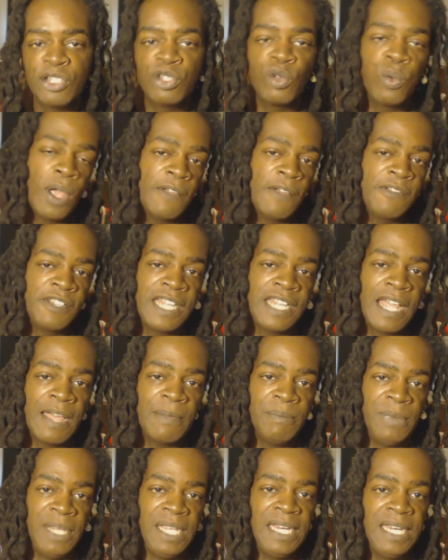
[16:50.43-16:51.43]
12
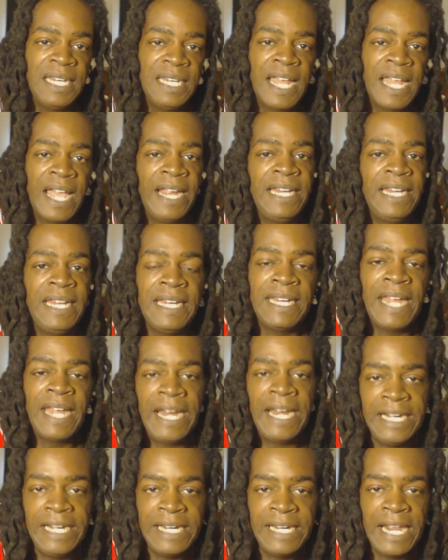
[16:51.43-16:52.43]
step meeting, 90 and 90